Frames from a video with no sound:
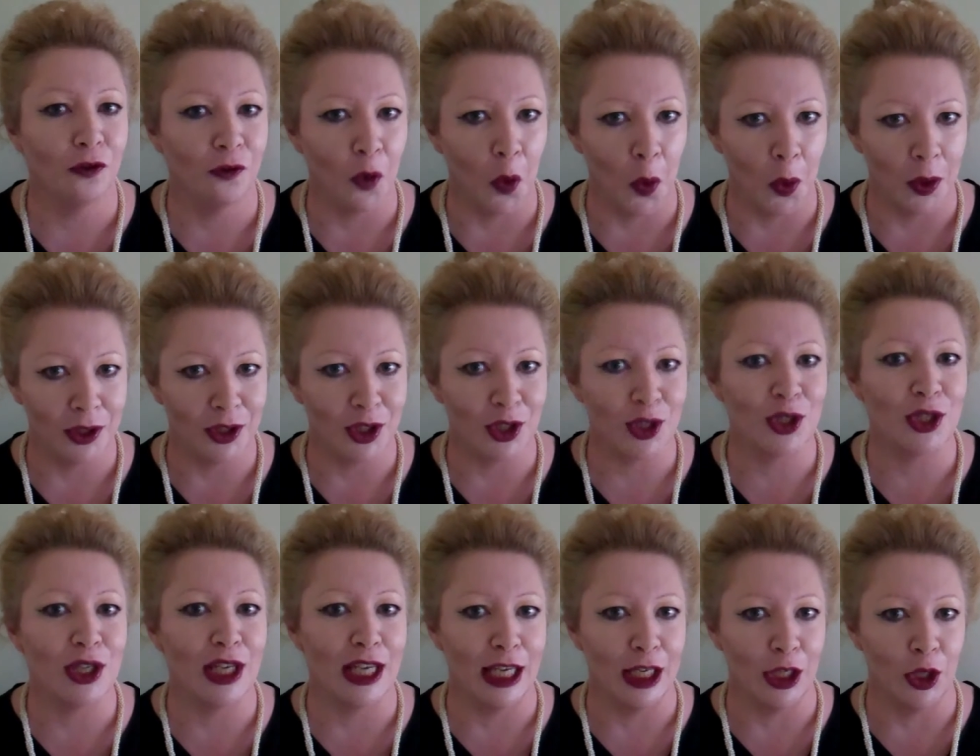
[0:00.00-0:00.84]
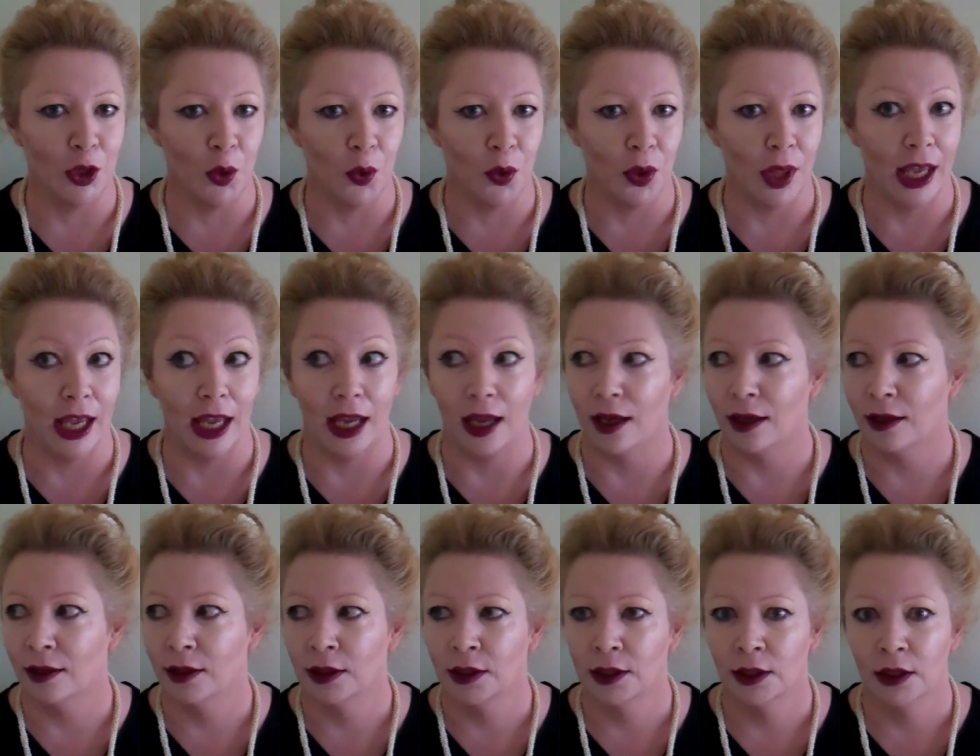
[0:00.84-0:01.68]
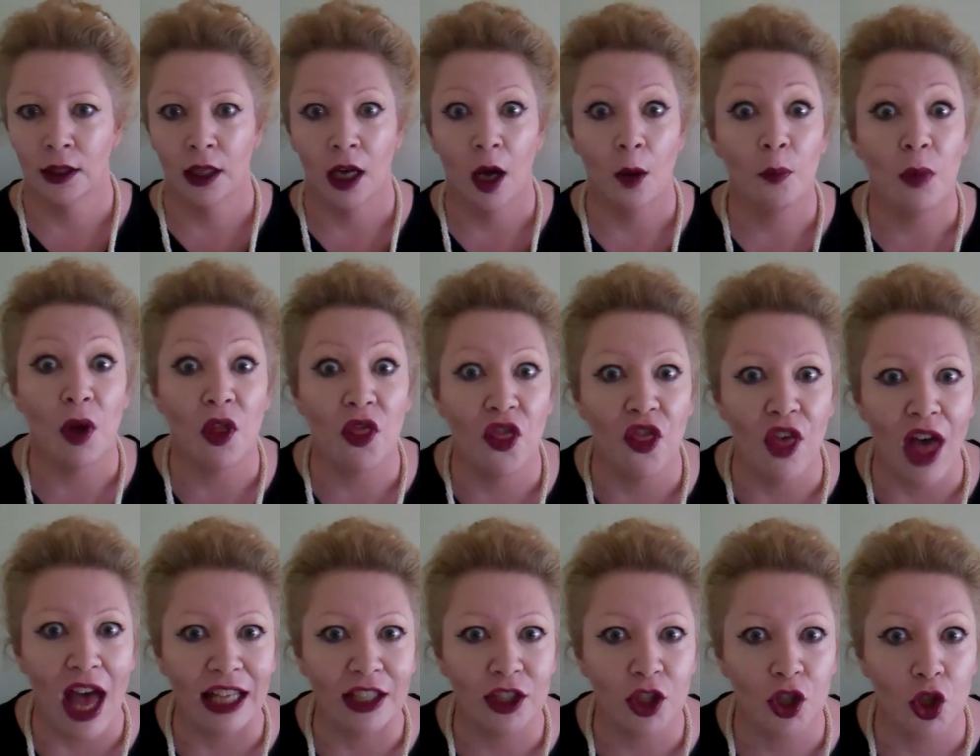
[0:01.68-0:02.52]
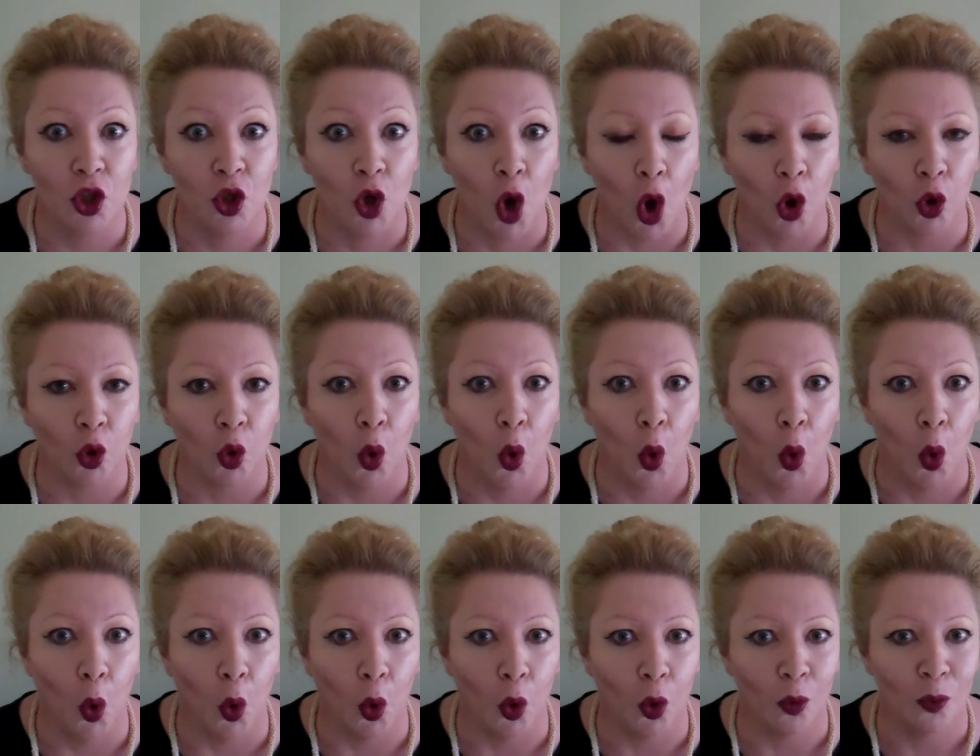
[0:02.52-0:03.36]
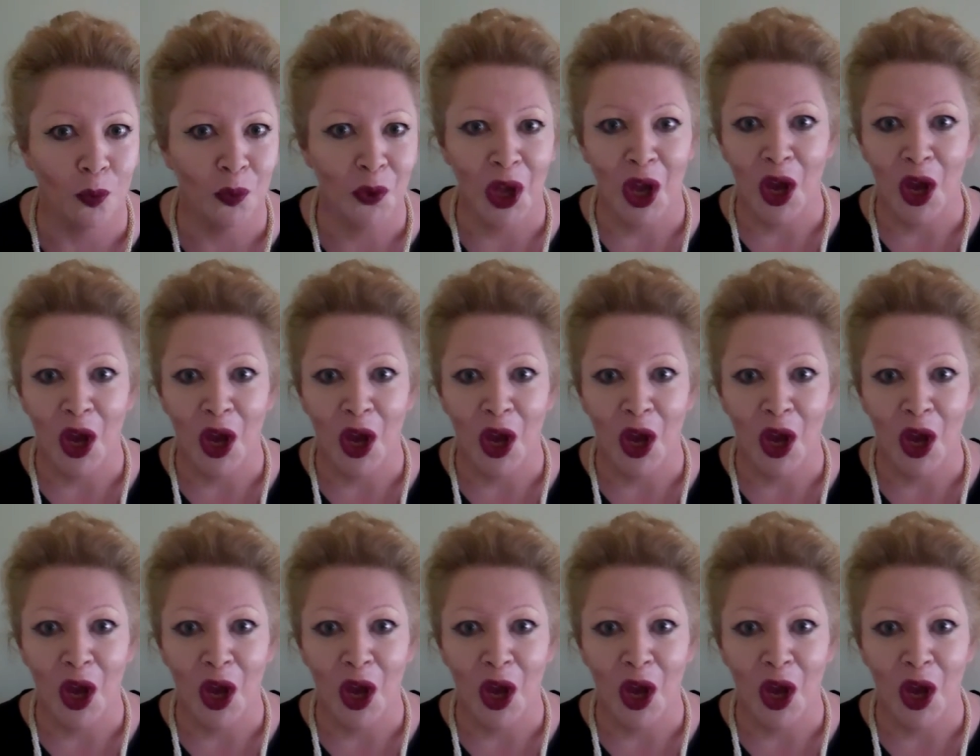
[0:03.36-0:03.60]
forward to seeing you there. But that's not all.